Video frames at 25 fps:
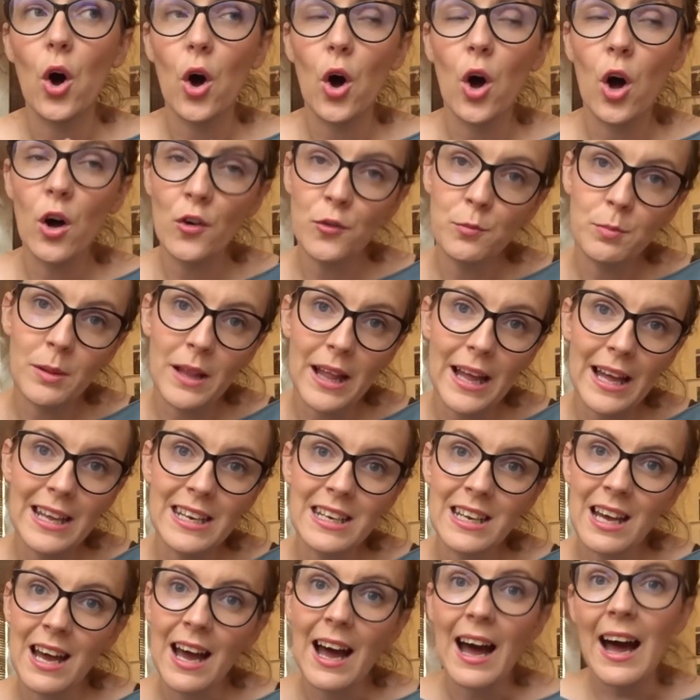off
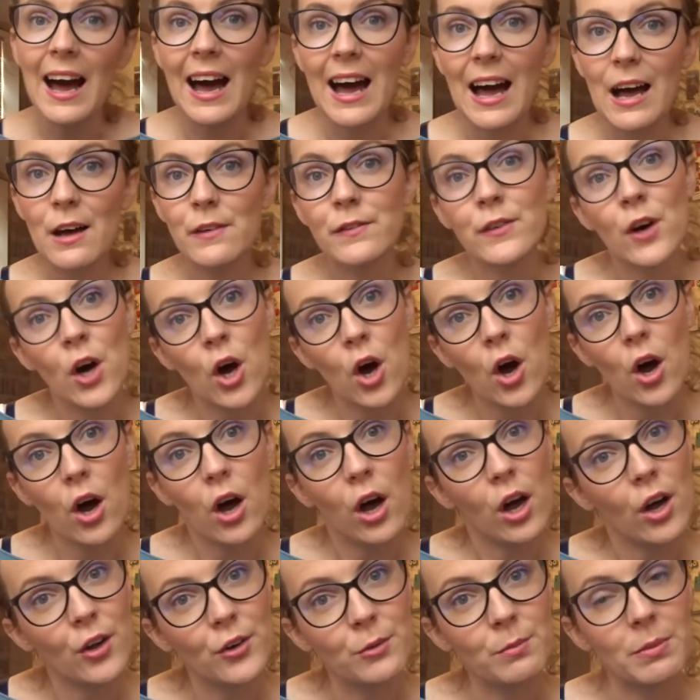plan, half
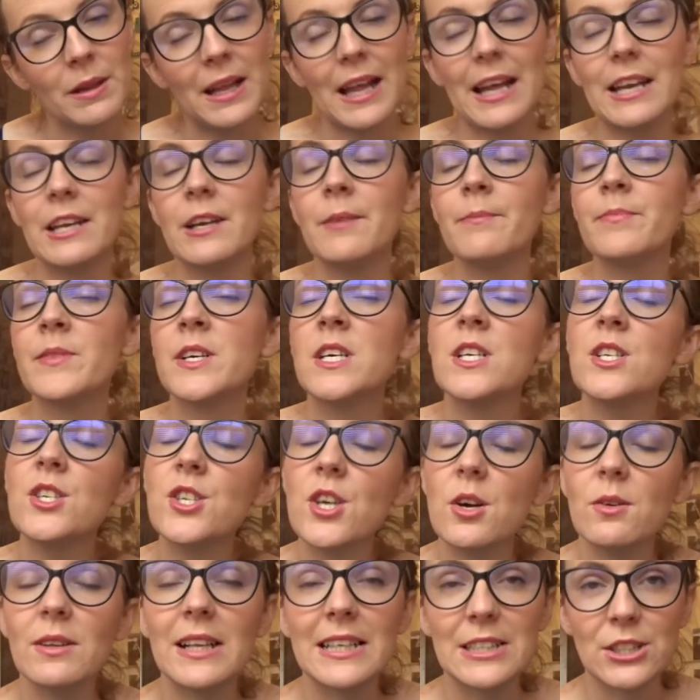on plan.
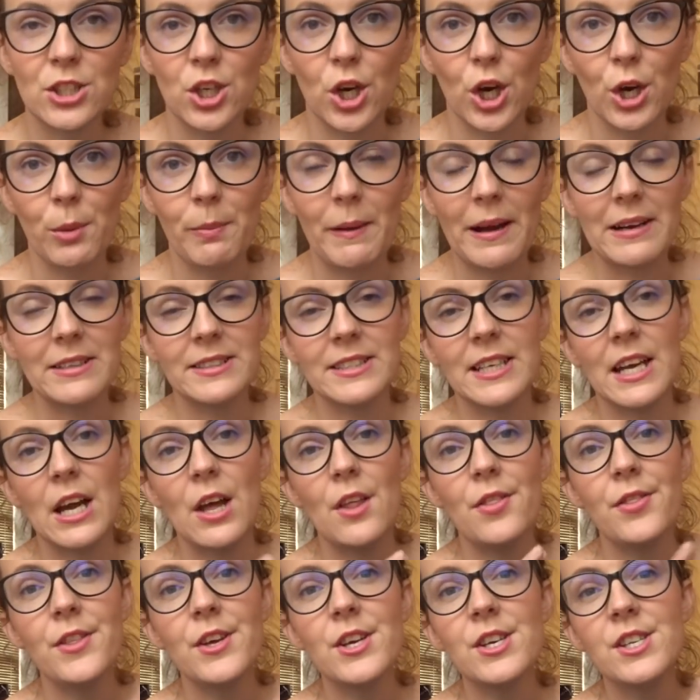So let's talk about
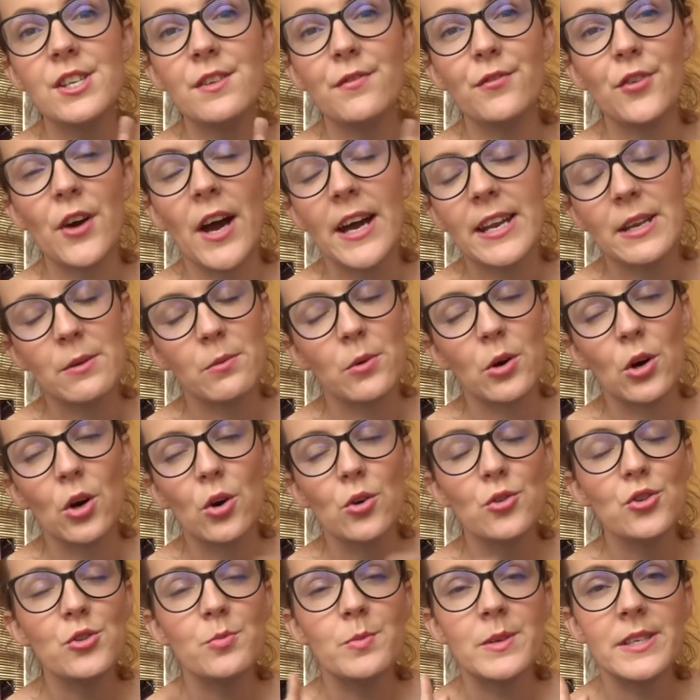it. Thursday, Friday were
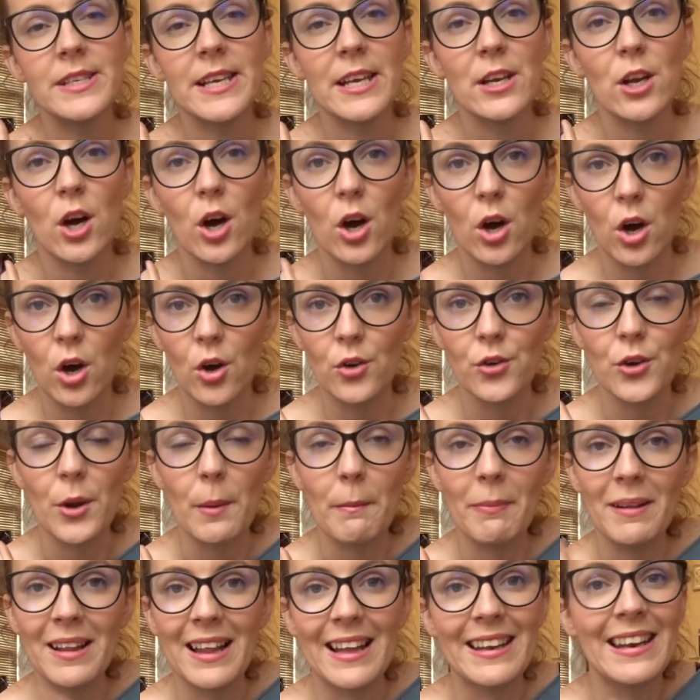100% on
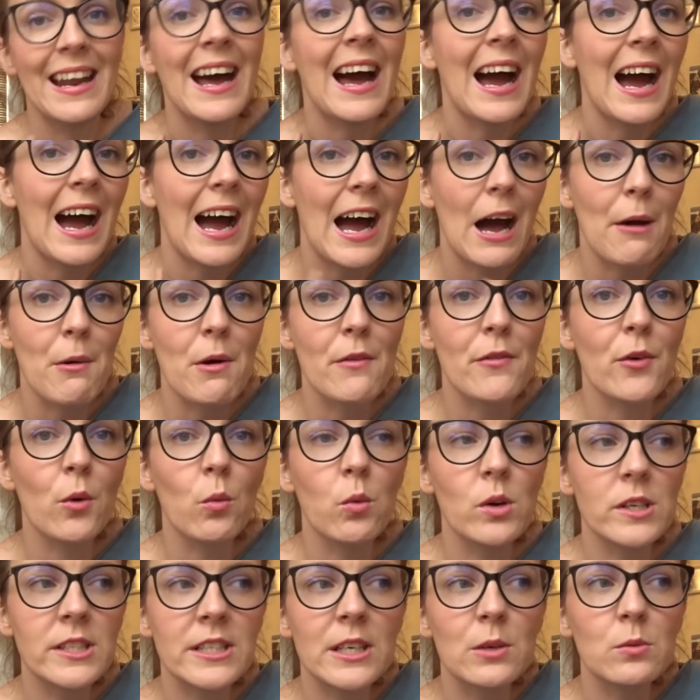plan. However,
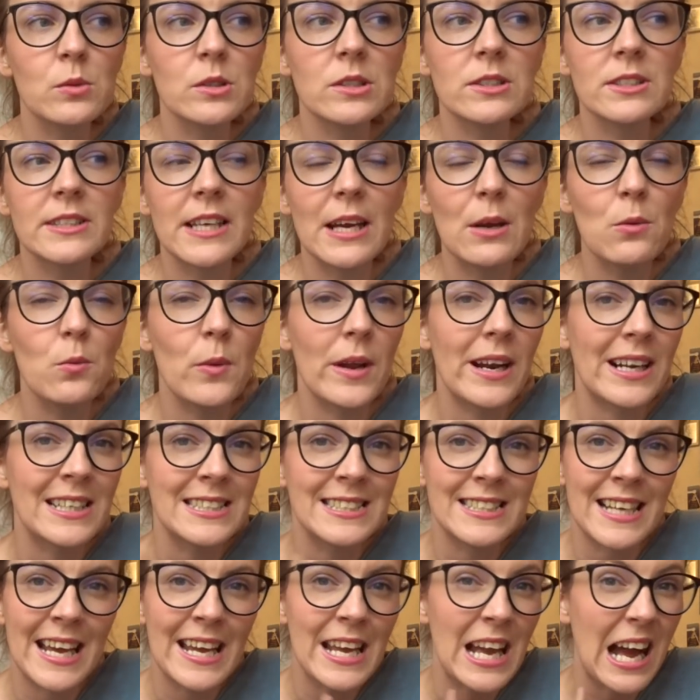what I will say when I
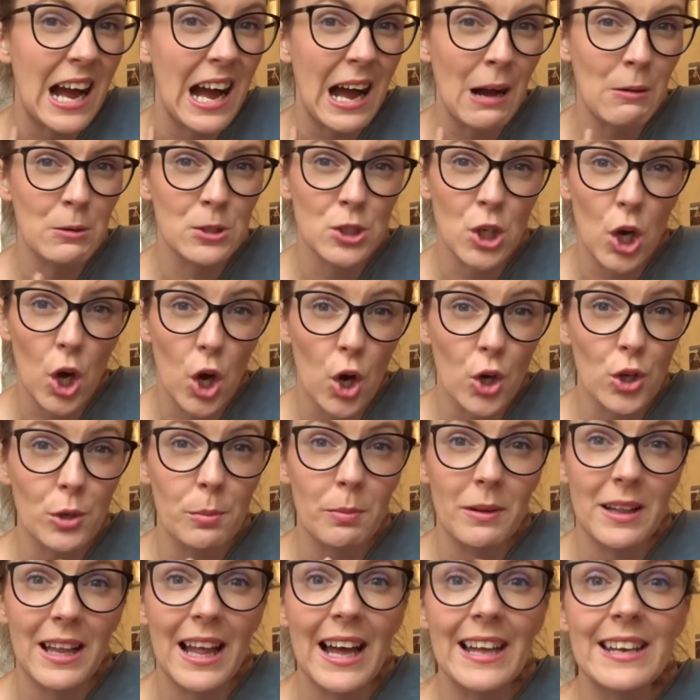say I was
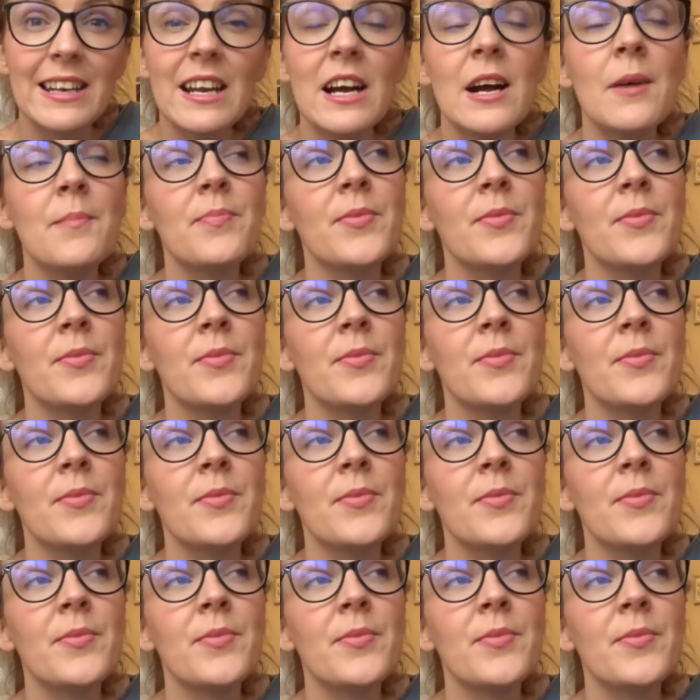on plan,